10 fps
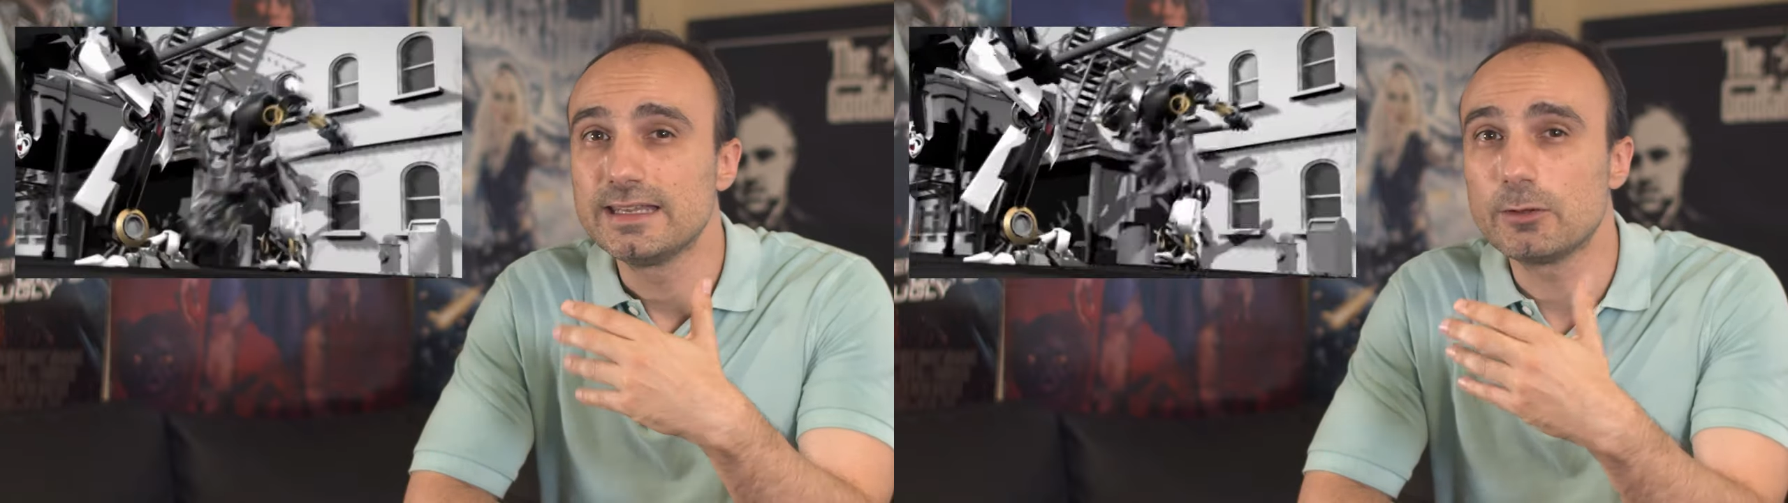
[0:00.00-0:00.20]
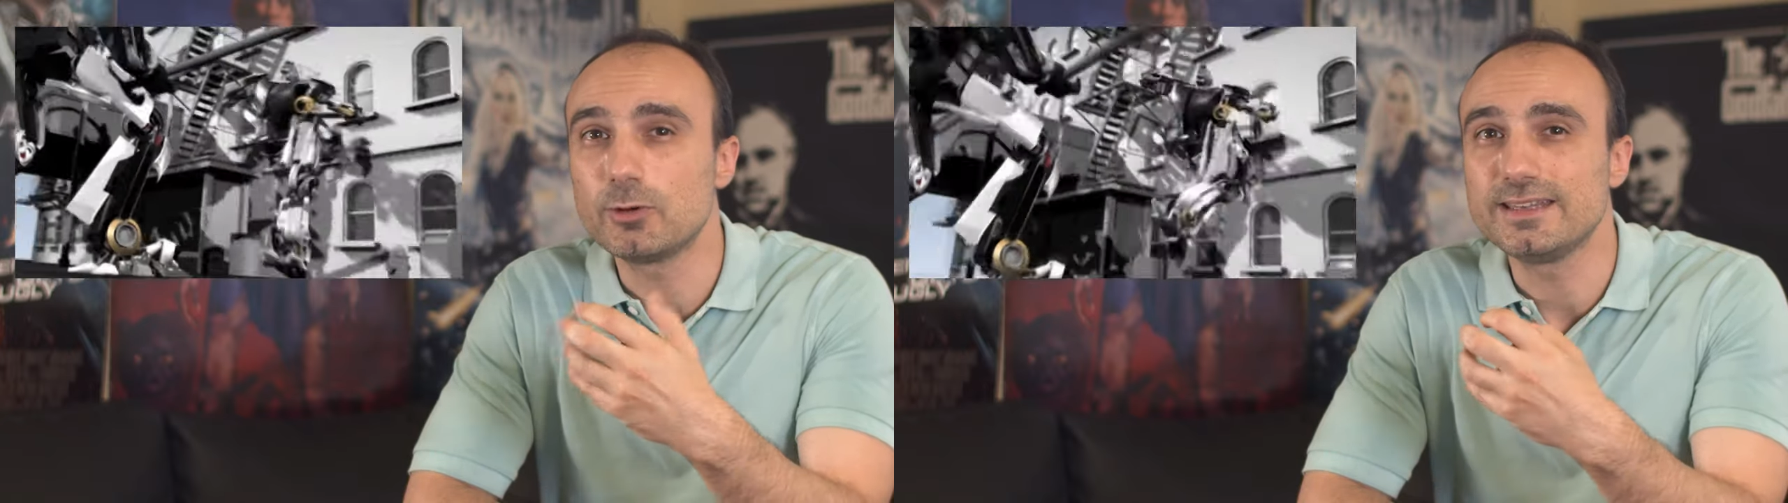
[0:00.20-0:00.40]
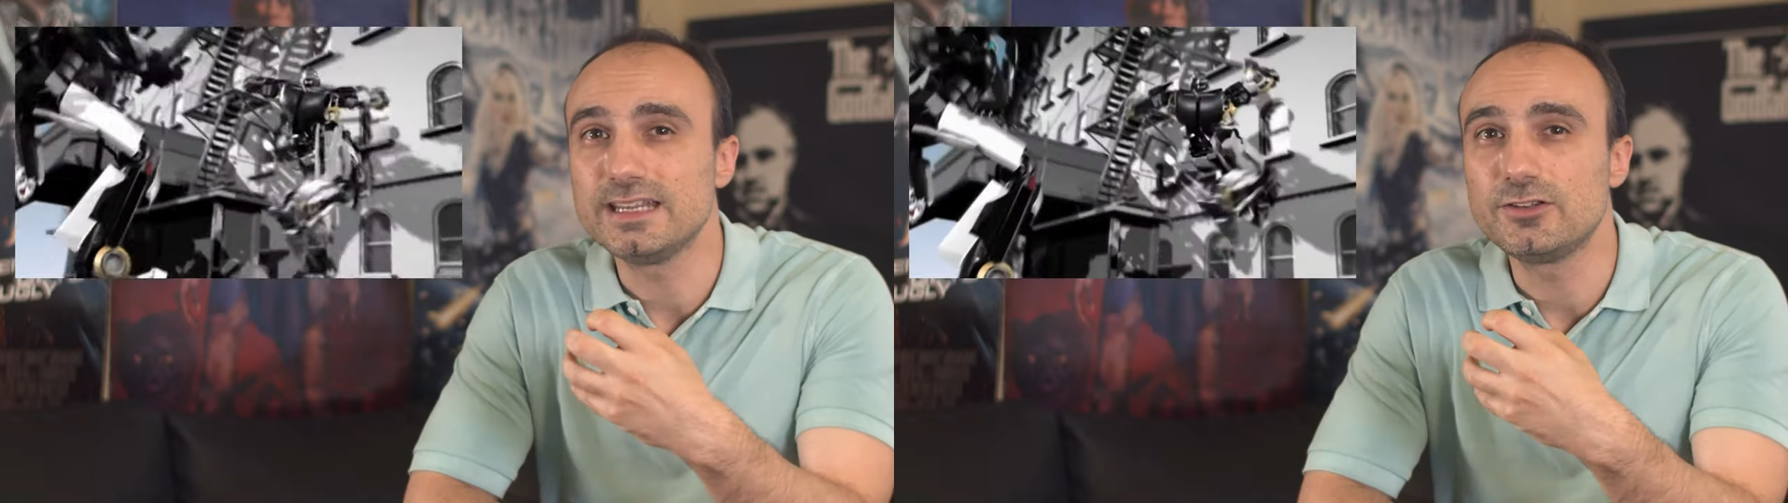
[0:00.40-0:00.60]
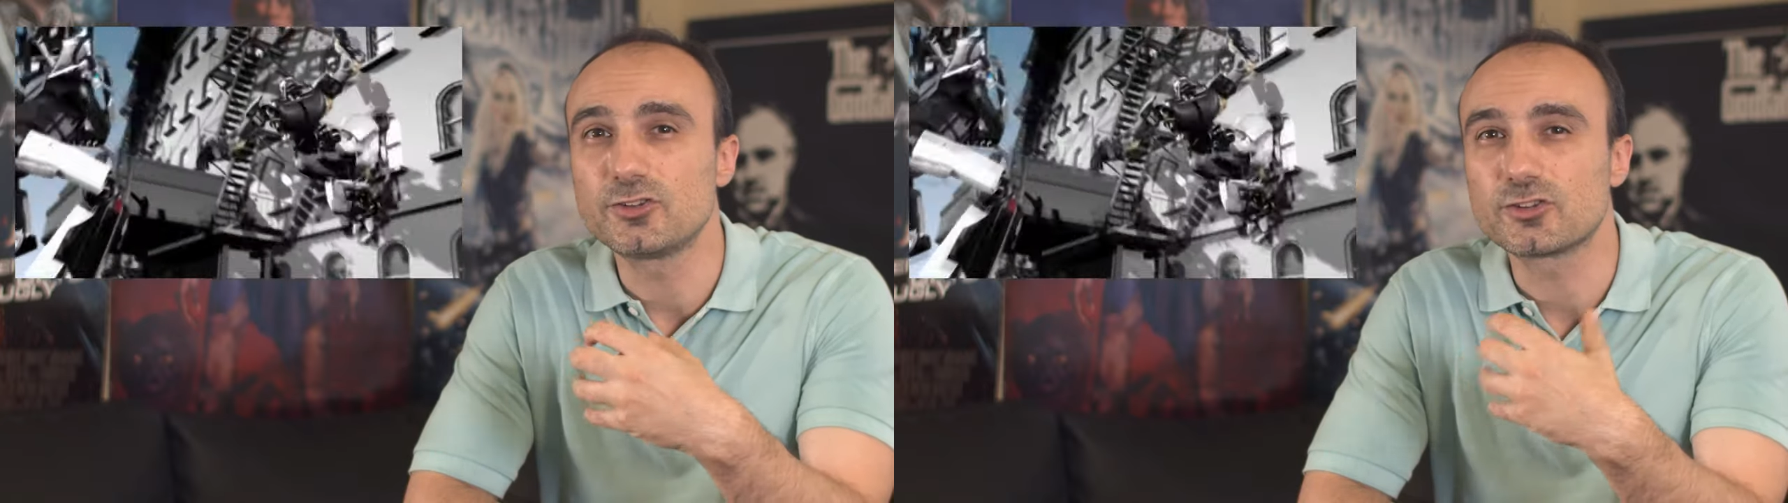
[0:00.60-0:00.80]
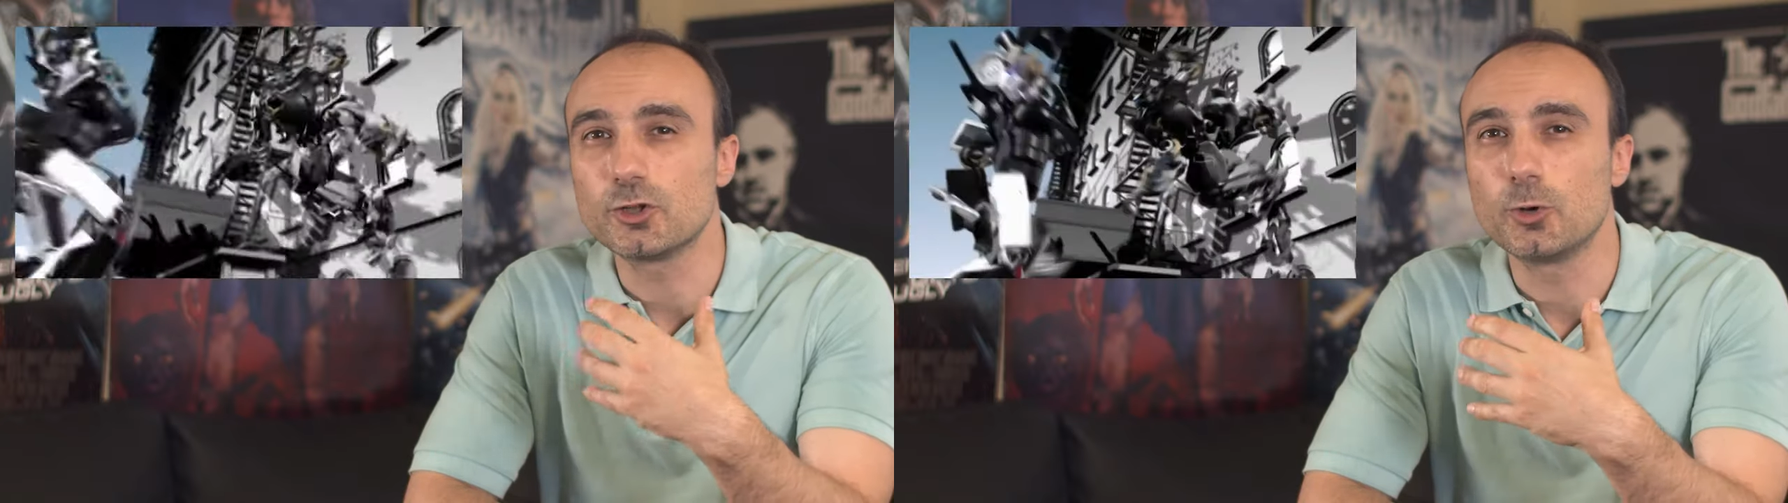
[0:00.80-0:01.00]
they would need to
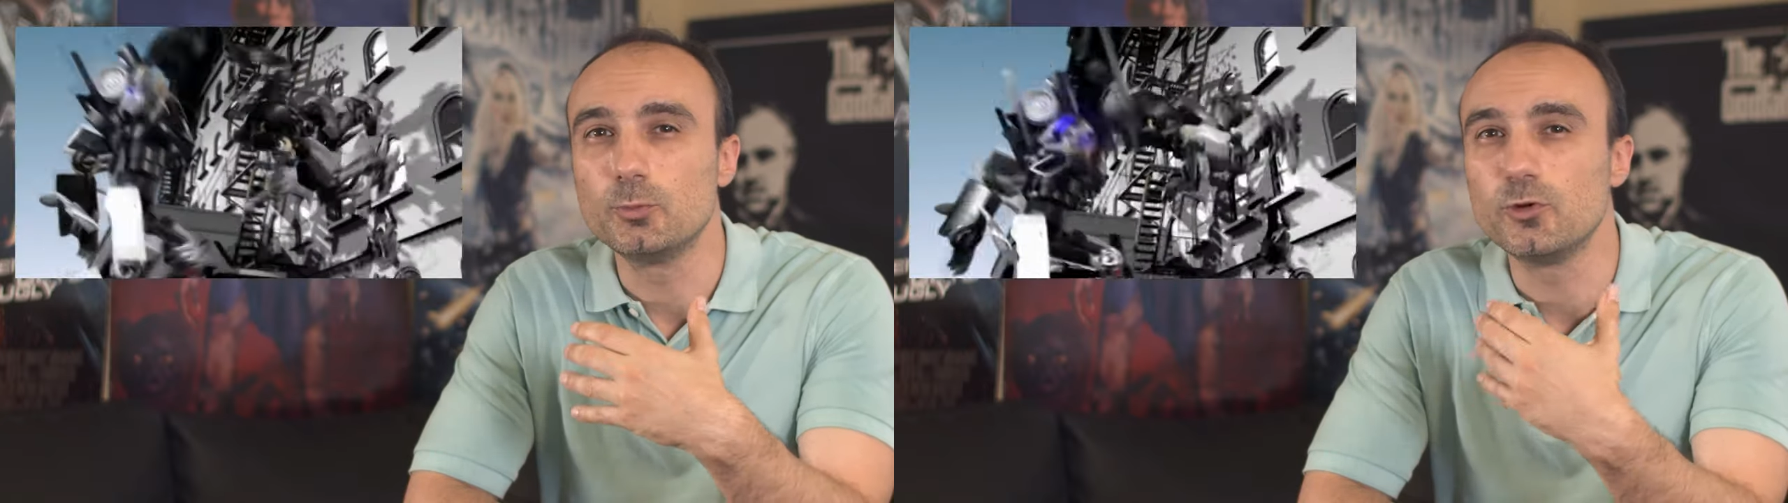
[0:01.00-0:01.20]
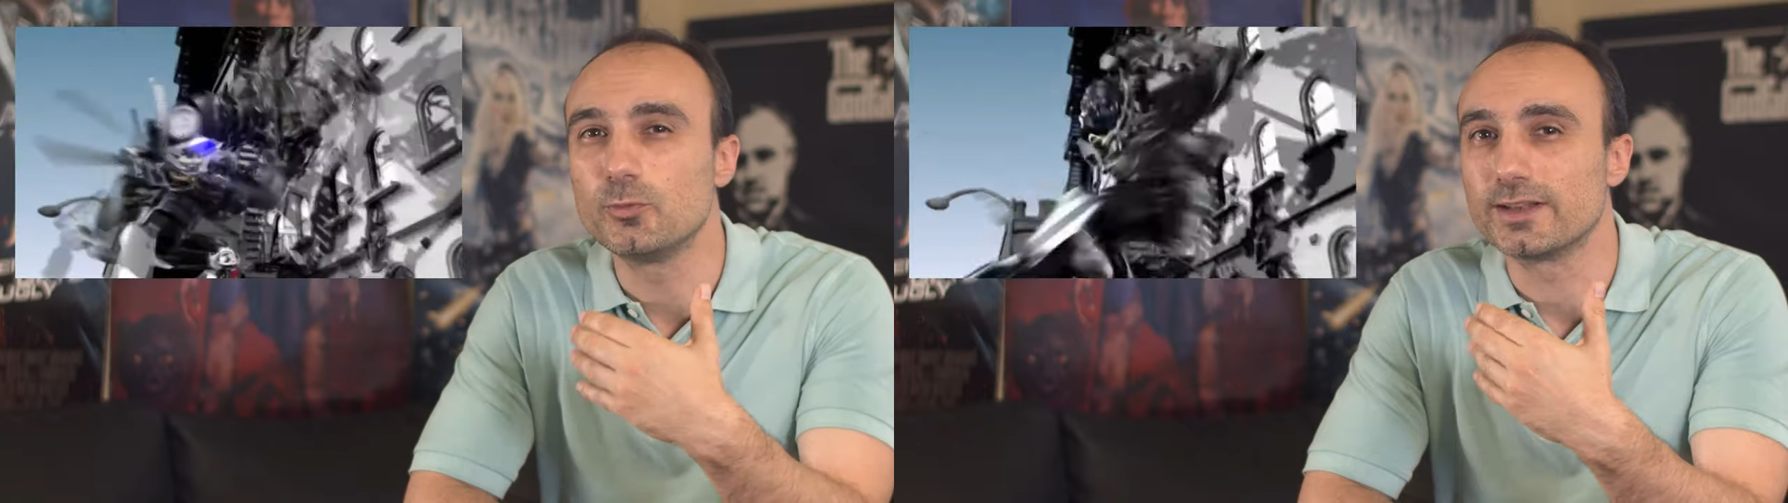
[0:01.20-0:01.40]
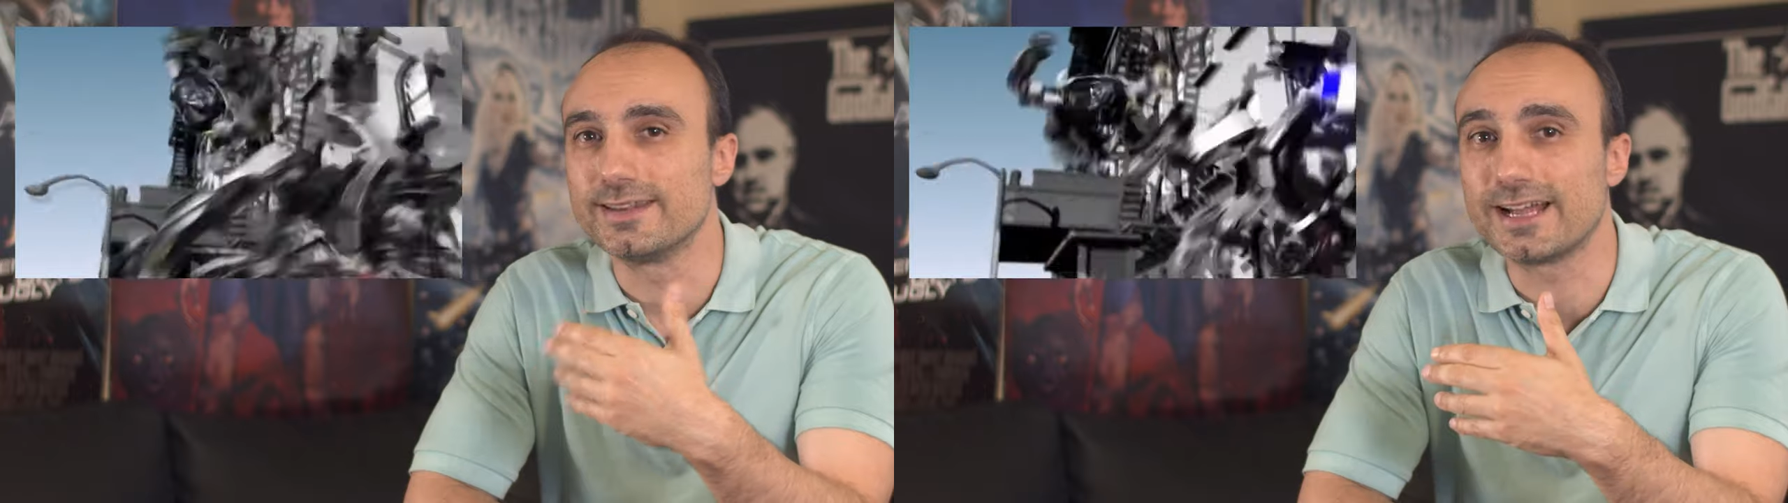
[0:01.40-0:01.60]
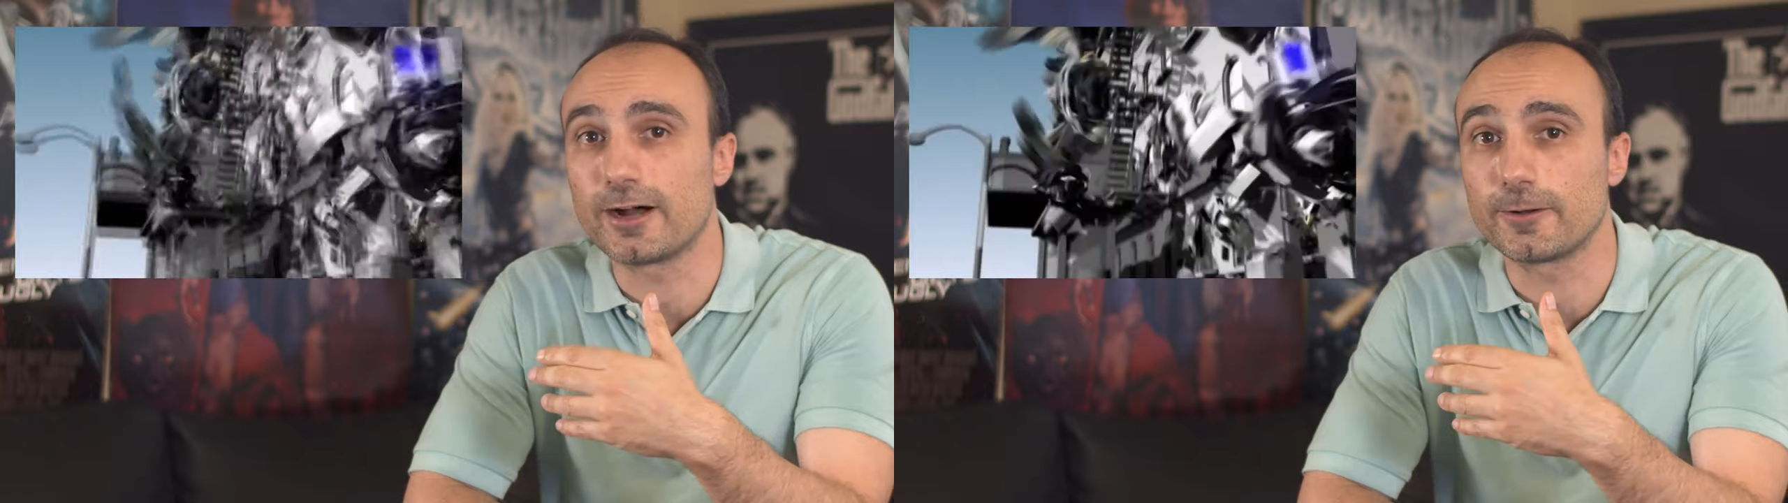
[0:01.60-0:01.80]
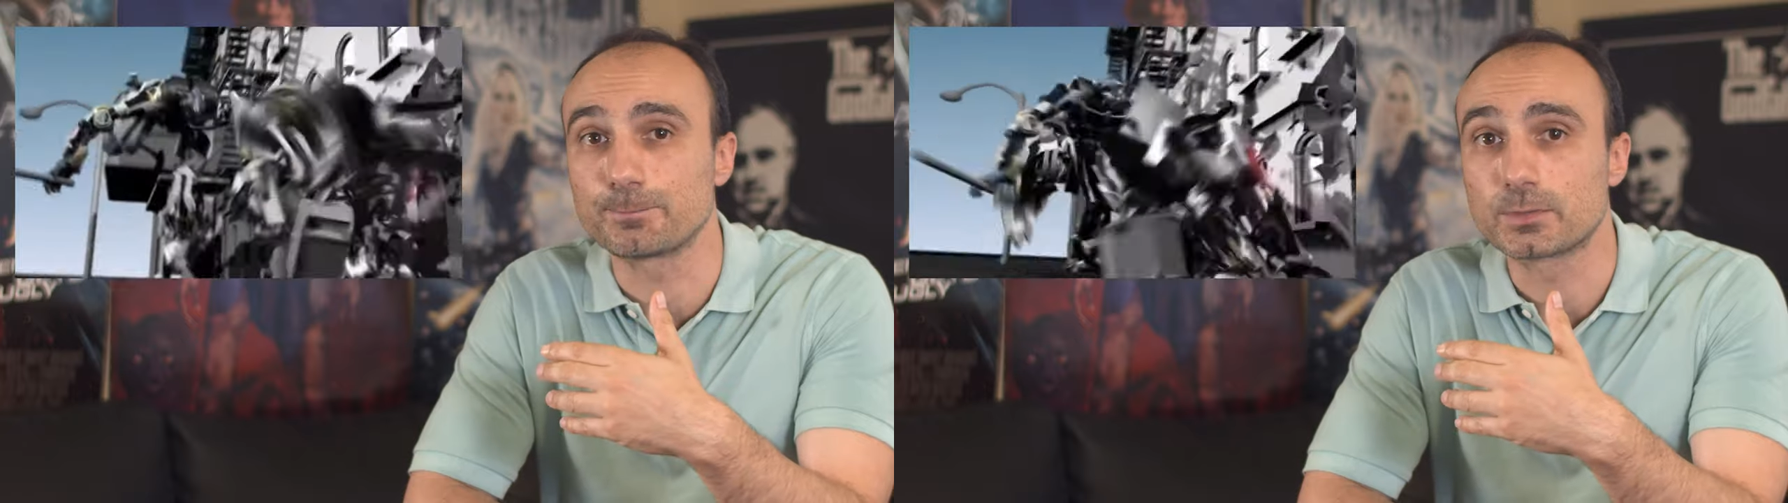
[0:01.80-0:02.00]
slow movement
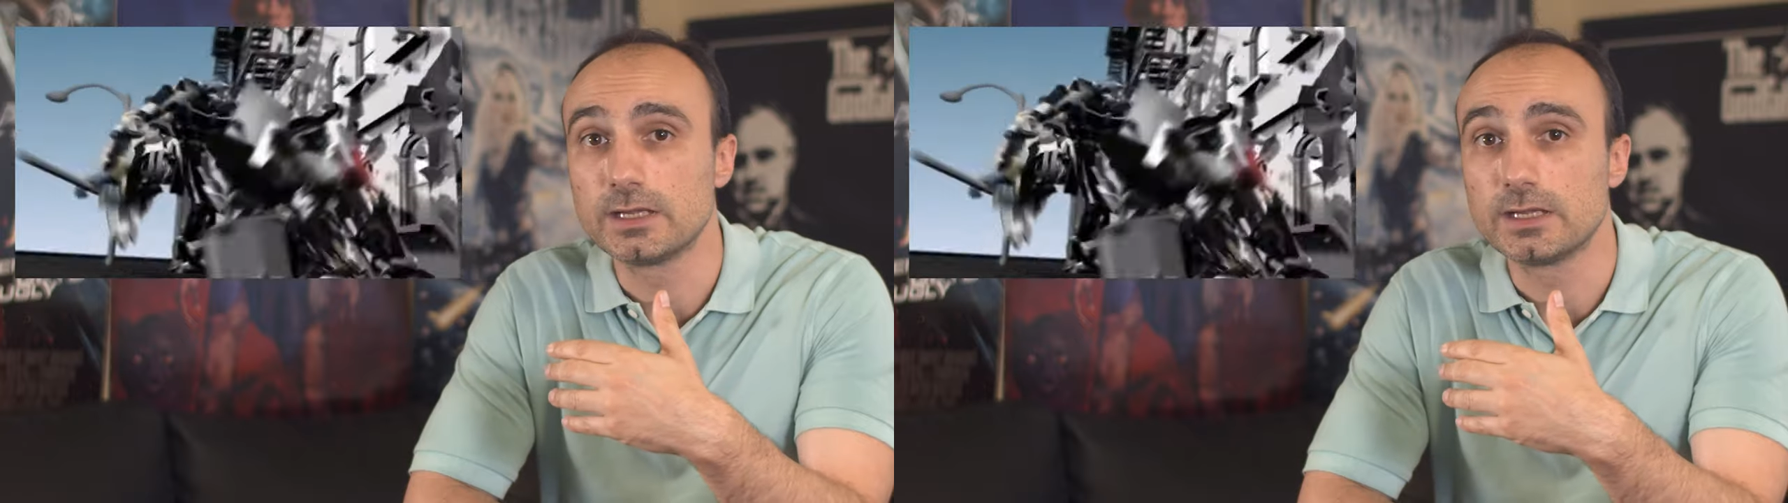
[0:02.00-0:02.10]
down.